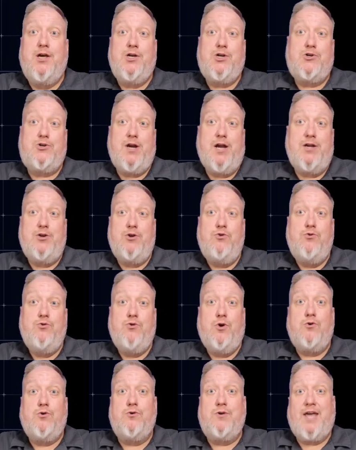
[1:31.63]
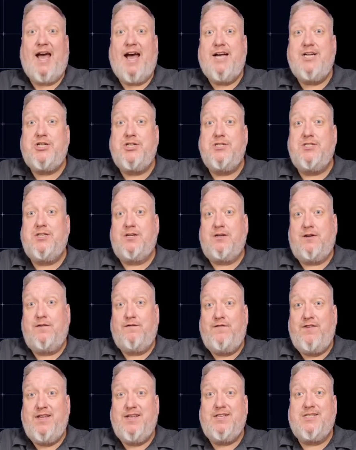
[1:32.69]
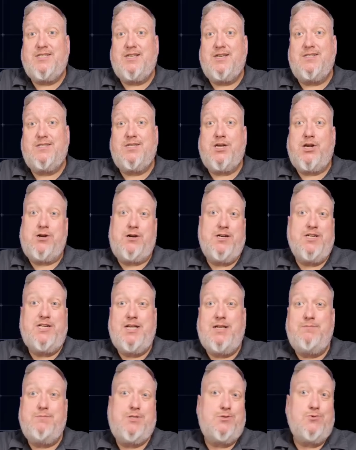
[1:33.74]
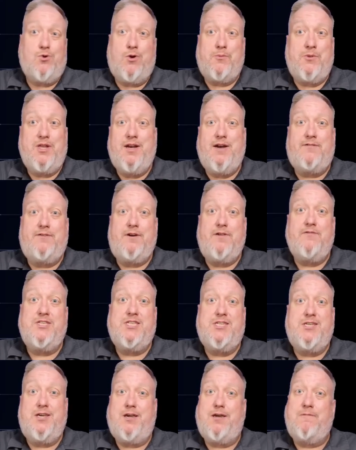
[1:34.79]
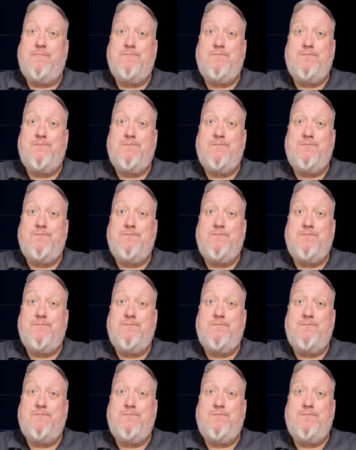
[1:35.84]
create new local caches and configs that security teams normally never even see.